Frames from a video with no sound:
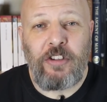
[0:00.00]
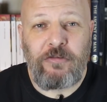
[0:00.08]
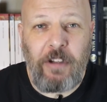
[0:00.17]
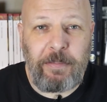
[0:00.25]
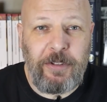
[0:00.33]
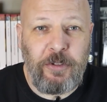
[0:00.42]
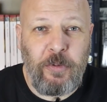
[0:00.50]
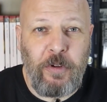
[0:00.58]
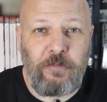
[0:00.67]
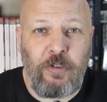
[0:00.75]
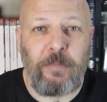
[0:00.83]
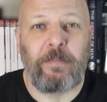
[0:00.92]
crept into
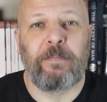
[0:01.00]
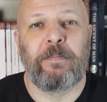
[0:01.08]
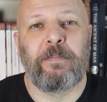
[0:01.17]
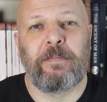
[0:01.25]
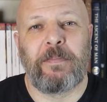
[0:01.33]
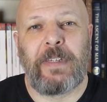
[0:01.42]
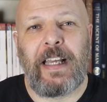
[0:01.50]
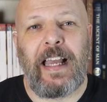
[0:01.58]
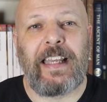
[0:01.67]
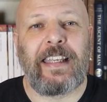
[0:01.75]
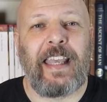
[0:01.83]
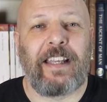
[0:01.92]
her room
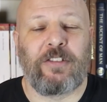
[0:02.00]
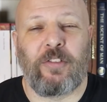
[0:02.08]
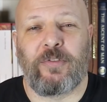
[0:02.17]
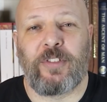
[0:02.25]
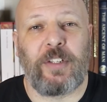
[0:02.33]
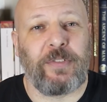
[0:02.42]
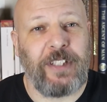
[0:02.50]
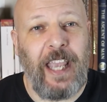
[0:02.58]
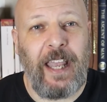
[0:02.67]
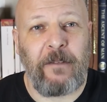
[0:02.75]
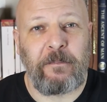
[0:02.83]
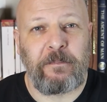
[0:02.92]
and cut off Sif's
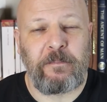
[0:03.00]
hair.